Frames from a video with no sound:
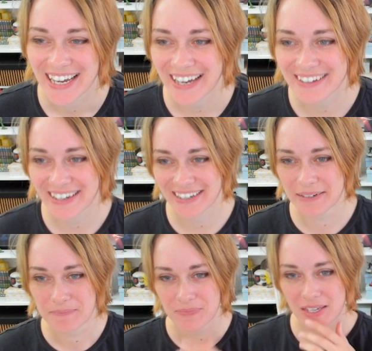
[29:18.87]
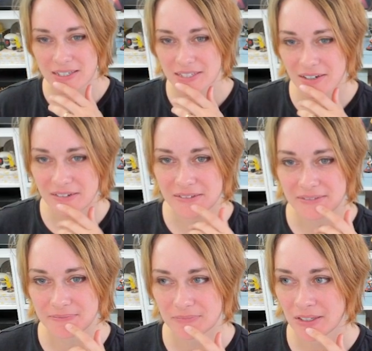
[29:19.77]
Okay, so
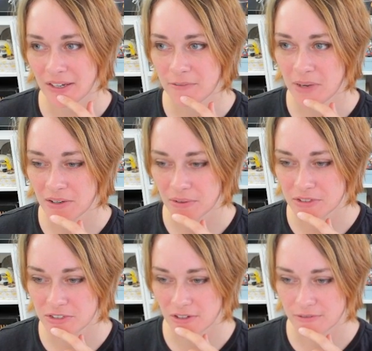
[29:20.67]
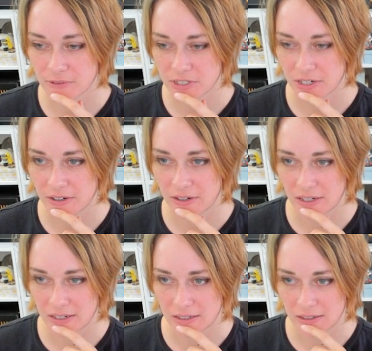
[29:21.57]
a lot of my old stuff was here
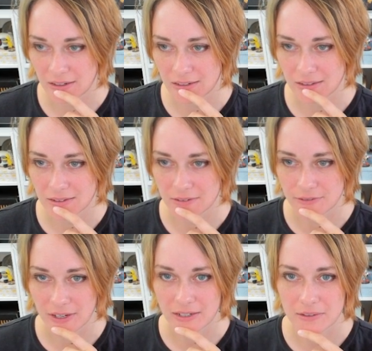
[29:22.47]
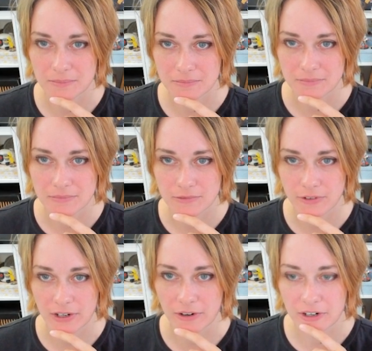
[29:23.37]
in like the Fandom
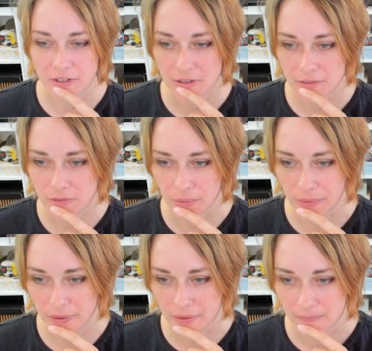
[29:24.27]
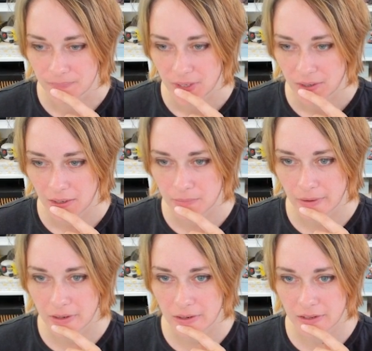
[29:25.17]
fan art folder. I
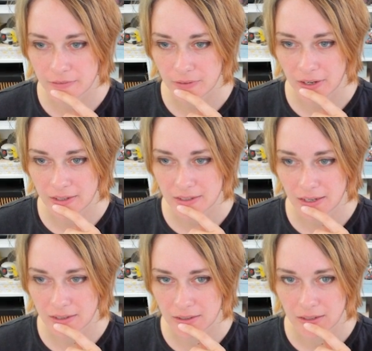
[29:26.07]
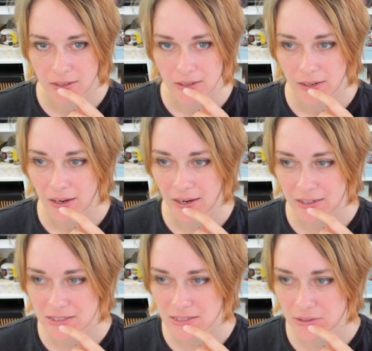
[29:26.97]
wonder if I can
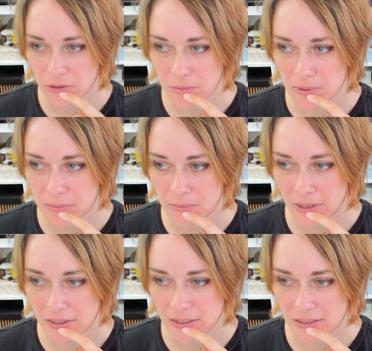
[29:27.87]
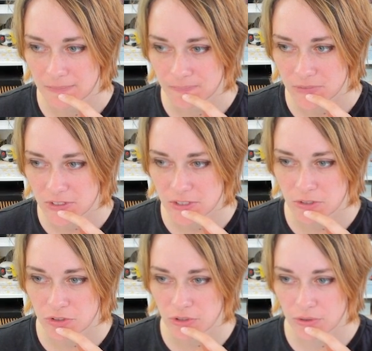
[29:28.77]
actually open just to
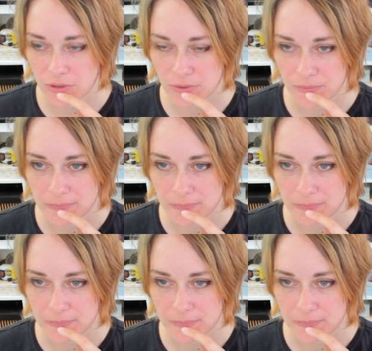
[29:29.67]
show you,